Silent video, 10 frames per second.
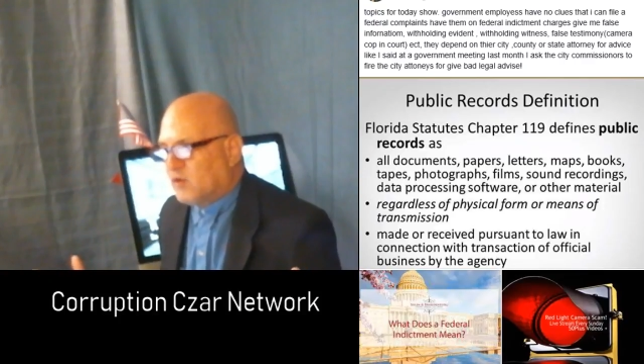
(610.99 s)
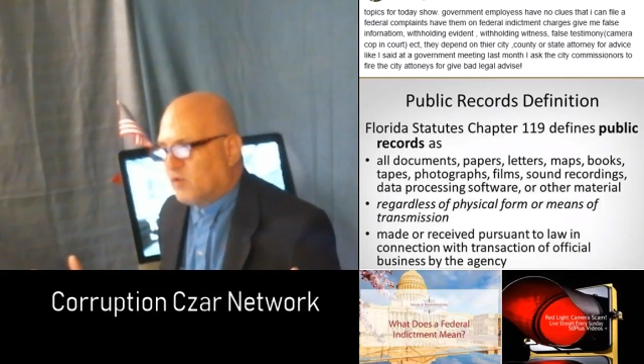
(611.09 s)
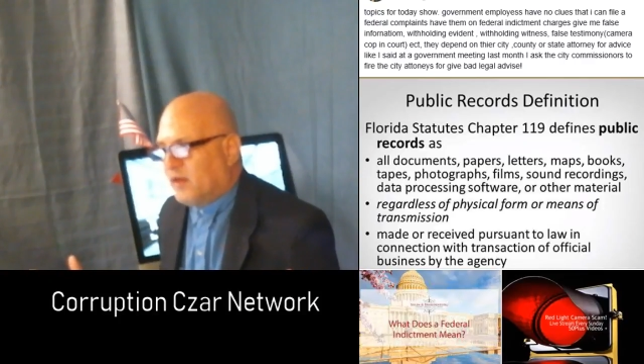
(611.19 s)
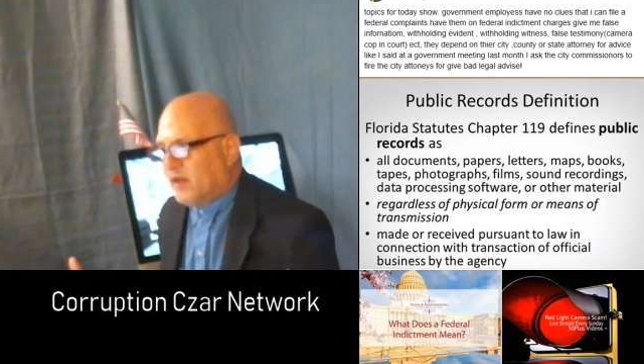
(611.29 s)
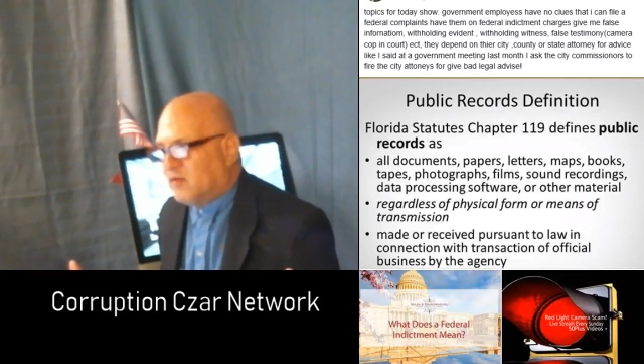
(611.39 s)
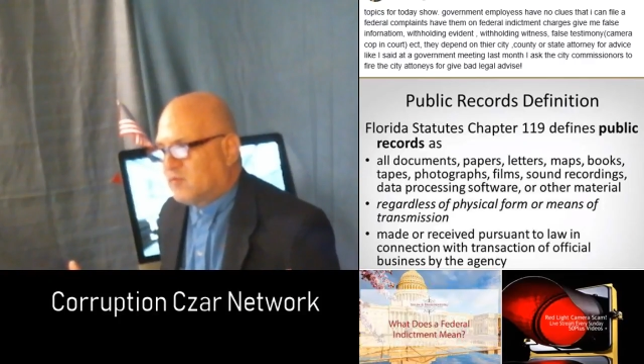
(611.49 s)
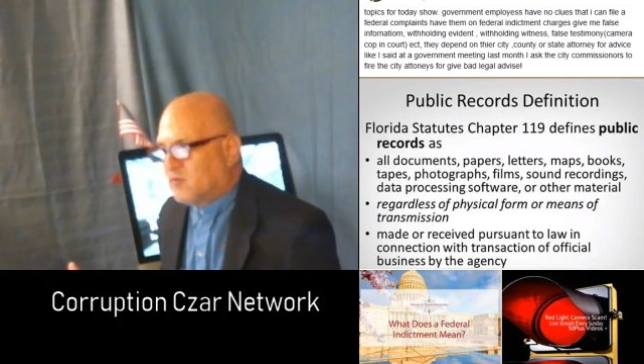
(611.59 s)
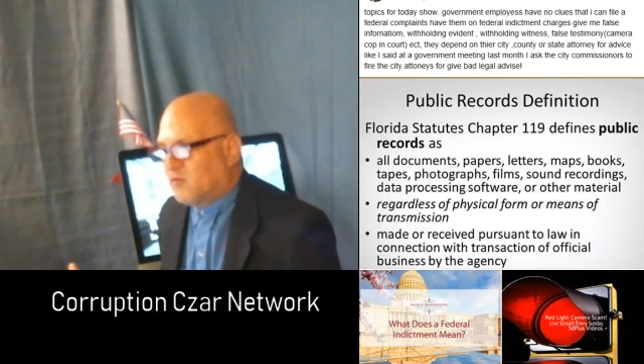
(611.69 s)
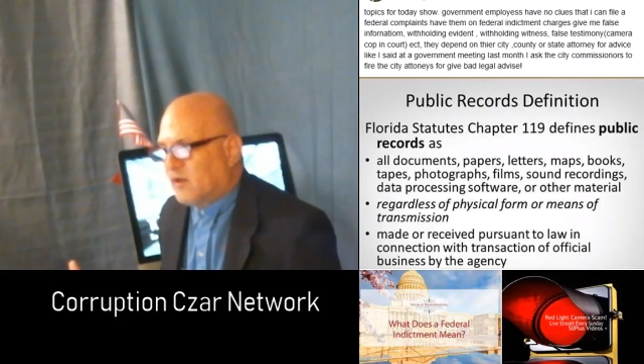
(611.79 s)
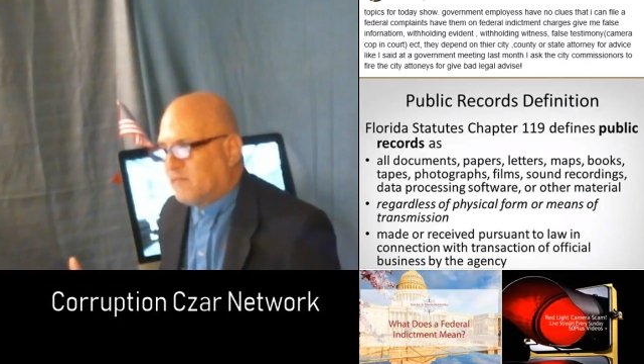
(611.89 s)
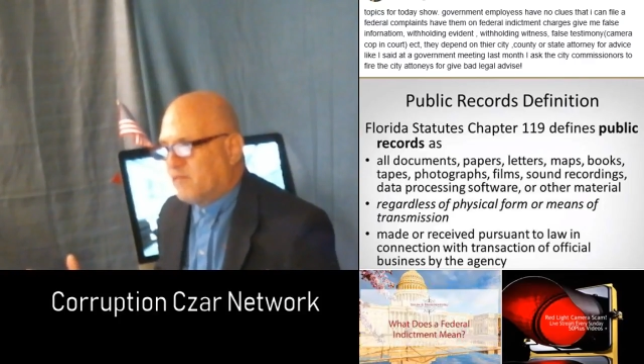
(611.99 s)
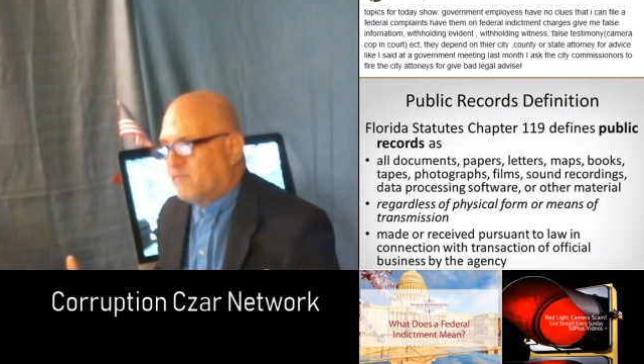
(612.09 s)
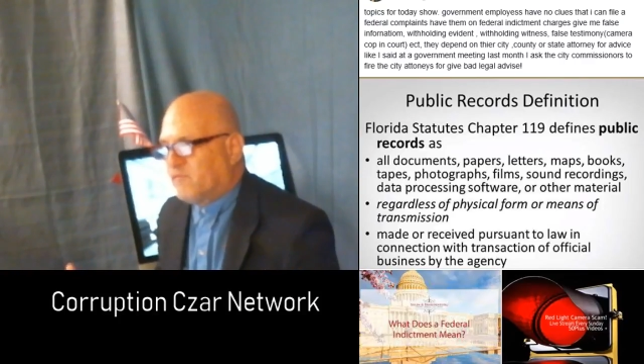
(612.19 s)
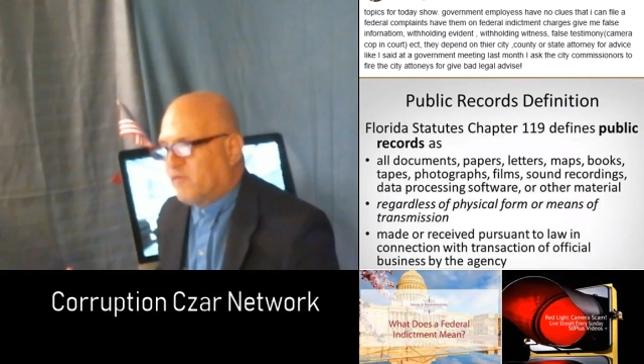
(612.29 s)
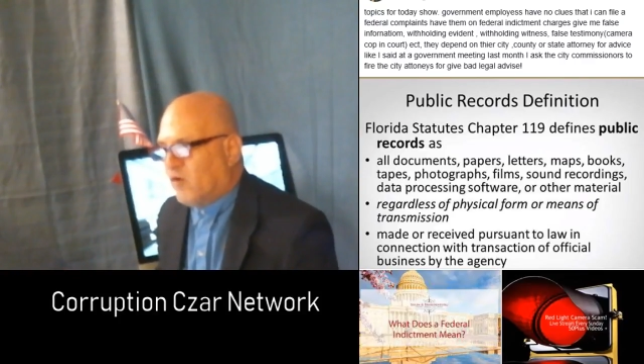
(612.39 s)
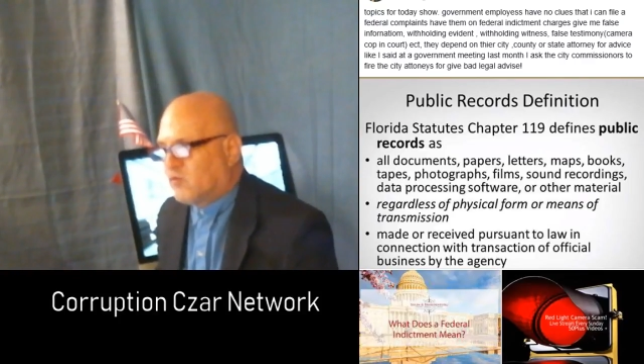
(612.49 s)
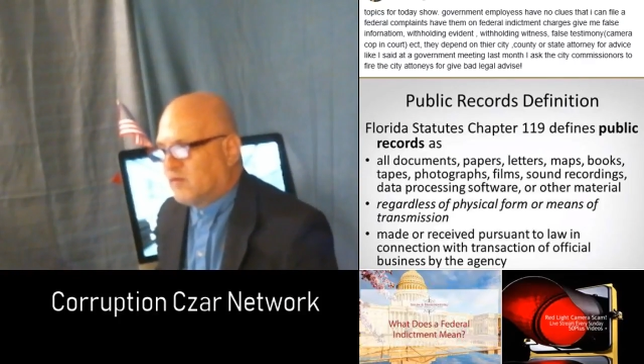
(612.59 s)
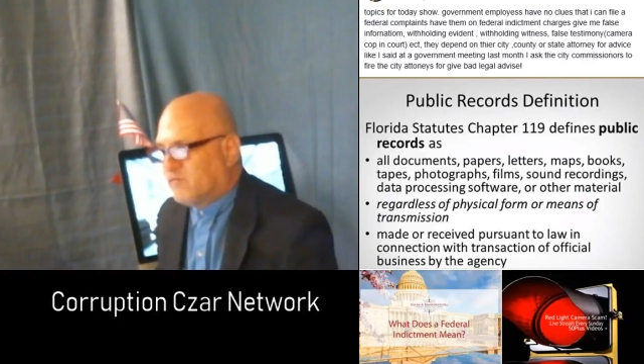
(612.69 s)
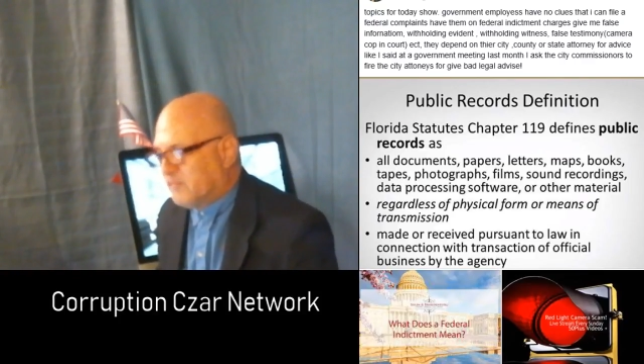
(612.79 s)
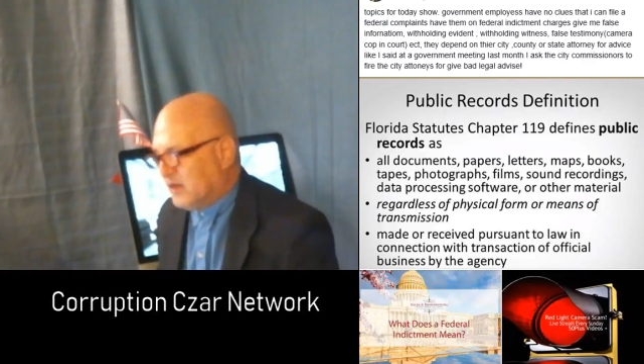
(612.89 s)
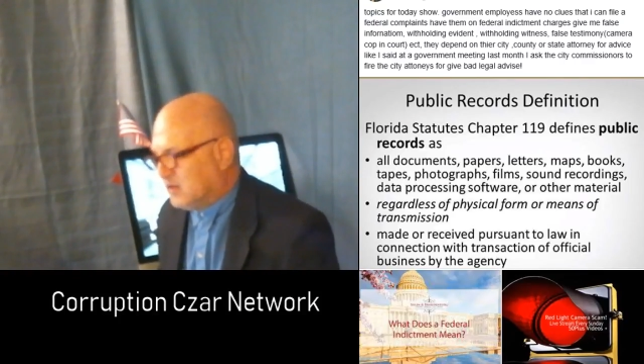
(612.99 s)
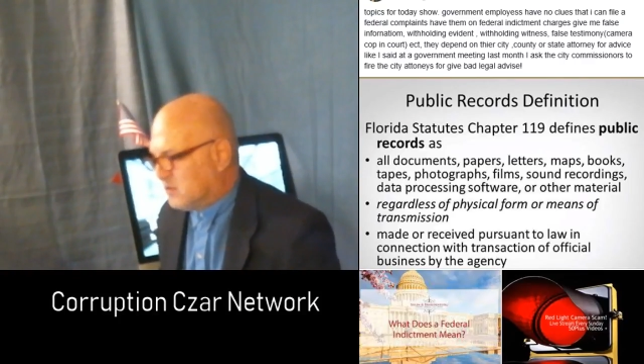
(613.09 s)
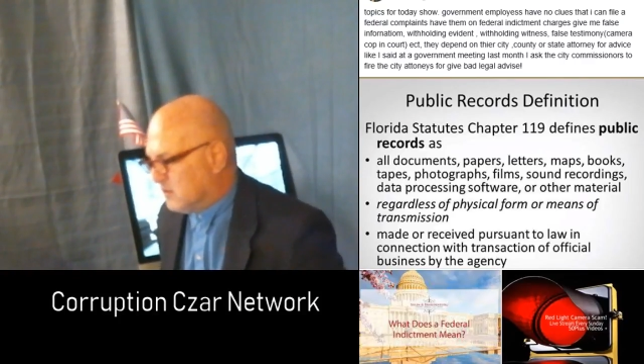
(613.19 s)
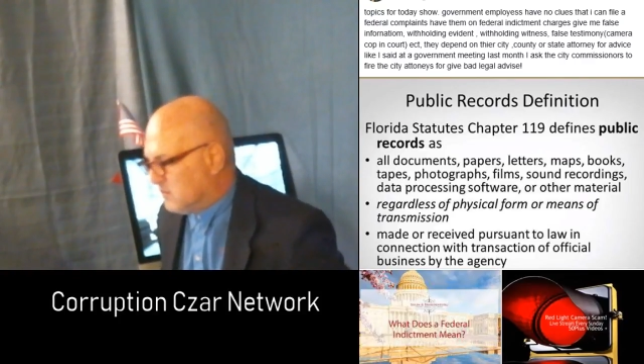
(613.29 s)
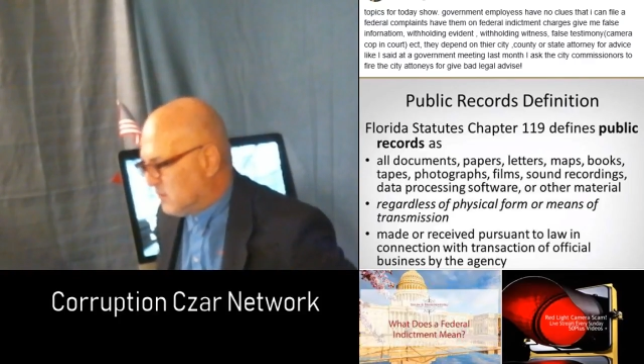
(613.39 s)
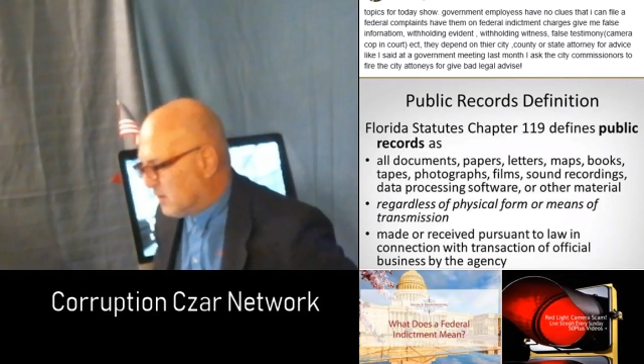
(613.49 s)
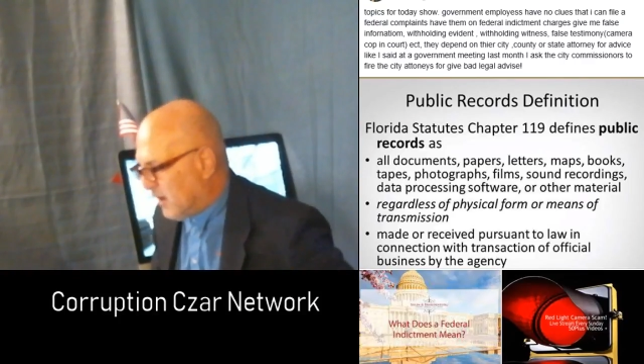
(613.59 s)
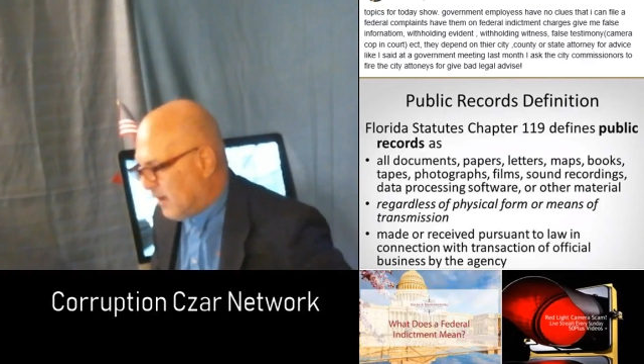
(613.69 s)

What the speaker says: couldn't answer or give you false information. Okay,